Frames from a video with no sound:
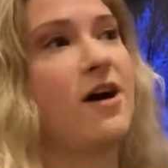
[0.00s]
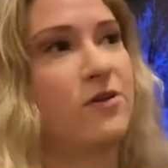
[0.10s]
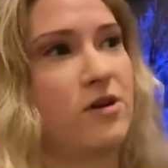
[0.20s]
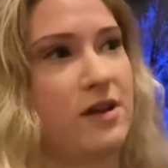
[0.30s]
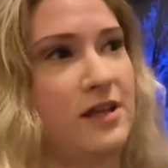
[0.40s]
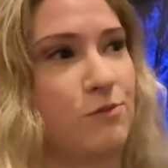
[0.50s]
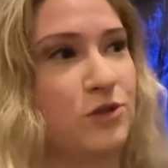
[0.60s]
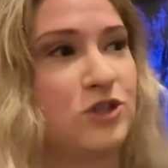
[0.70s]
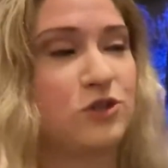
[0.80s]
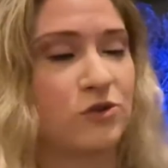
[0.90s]
on him,
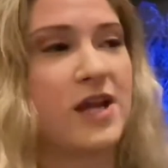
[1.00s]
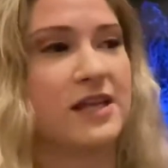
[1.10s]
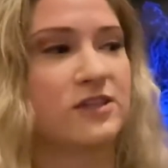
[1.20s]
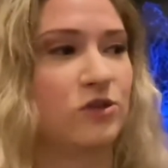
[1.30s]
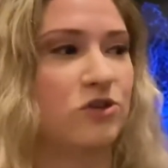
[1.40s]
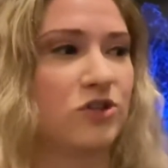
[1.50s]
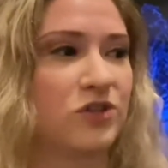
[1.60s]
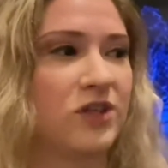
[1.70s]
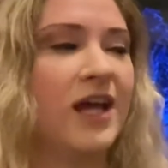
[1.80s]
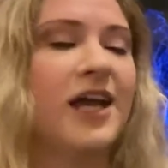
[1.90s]
which is great. So
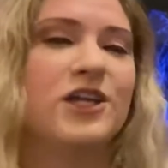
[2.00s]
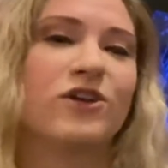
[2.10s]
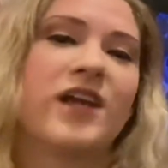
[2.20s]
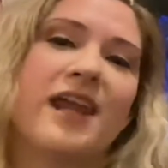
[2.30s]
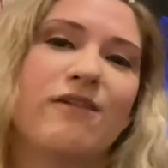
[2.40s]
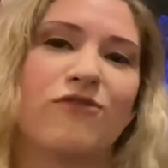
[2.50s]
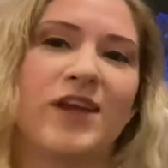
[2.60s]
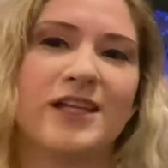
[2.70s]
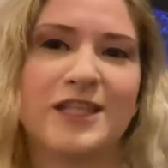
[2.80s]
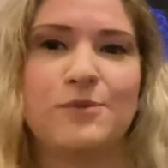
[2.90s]
you're getting
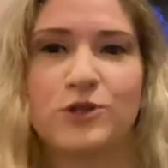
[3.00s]
fancy,